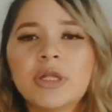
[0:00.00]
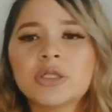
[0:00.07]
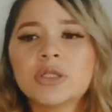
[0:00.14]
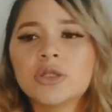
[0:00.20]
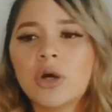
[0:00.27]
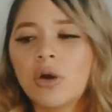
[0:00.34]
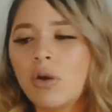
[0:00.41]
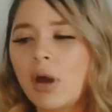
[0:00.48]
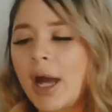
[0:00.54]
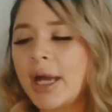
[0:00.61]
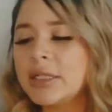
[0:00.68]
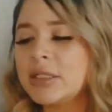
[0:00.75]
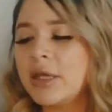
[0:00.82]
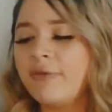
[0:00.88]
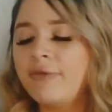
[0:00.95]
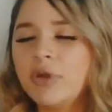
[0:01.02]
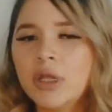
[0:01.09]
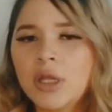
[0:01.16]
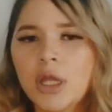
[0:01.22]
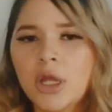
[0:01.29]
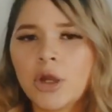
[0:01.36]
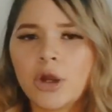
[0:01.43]
so I
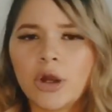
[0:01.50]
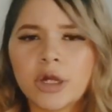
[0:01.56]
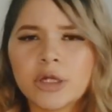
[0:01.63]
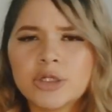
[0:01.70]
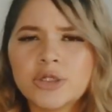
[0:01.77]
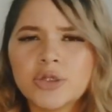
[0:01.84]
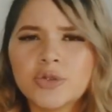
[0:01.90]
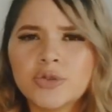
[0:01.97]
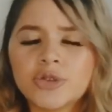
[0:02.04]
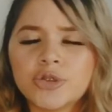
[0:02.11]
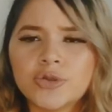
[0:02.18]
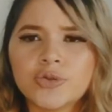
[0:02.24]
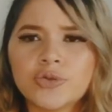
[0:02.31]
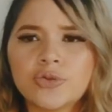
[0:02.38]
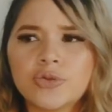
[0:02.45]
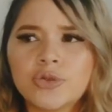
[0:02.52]
definitely encourage you to